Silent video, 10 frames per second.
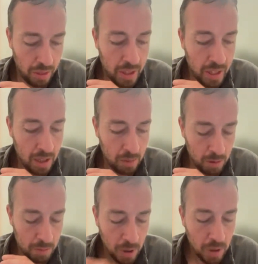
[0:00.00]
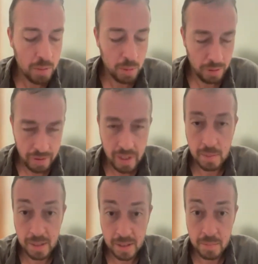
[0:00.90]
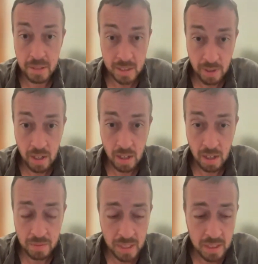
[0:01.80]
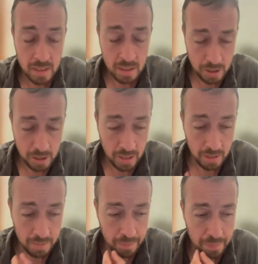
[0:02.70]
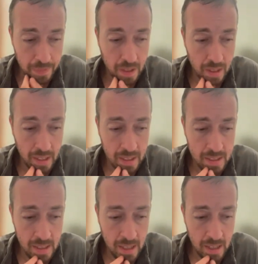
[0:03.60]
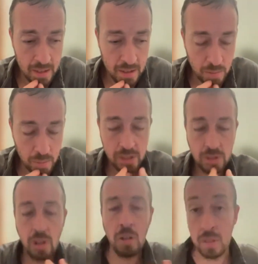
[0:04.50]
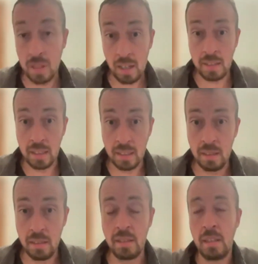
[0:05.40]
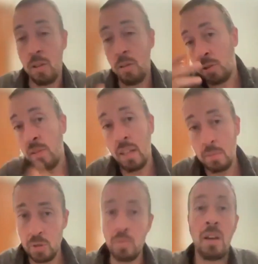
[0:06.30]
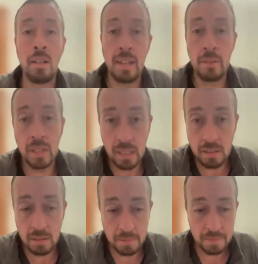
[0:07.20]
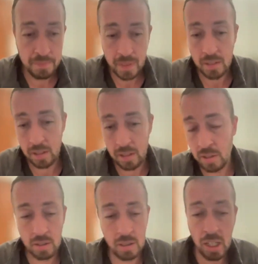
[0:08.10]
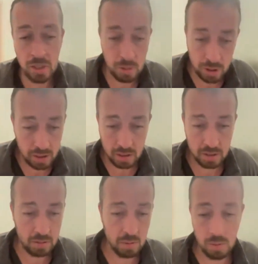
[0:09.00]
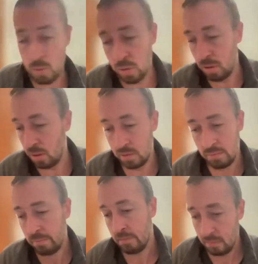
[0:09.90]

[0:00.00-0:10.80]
The remarkable thing about the mitzvah of gid hanasheh is that we start with the idea that there are certain animals we're not allowed to eat, such as ostriches or